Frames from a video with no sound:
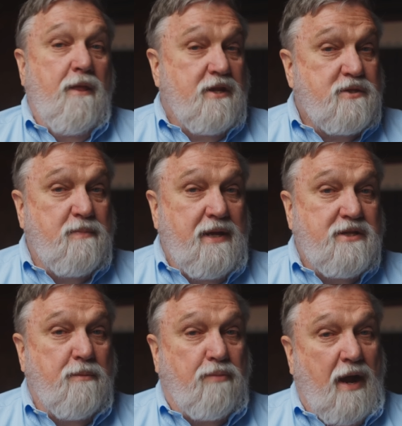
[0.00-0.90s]
This
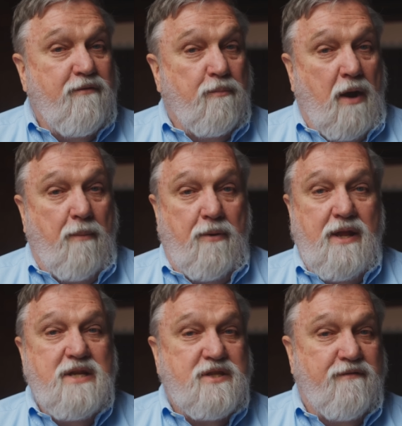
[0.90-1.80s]
means that private
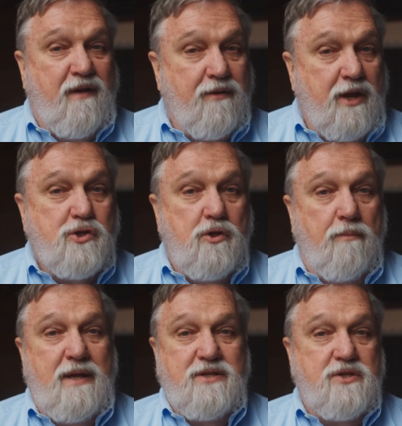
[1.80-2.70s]
property is the foundational
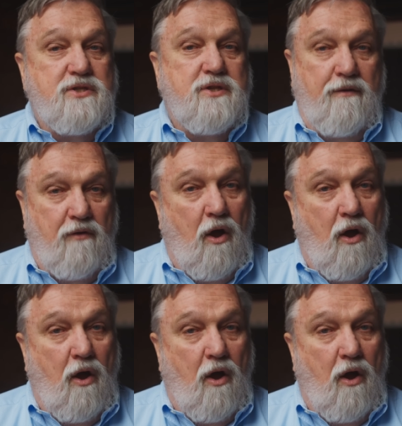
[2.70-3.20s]
basis of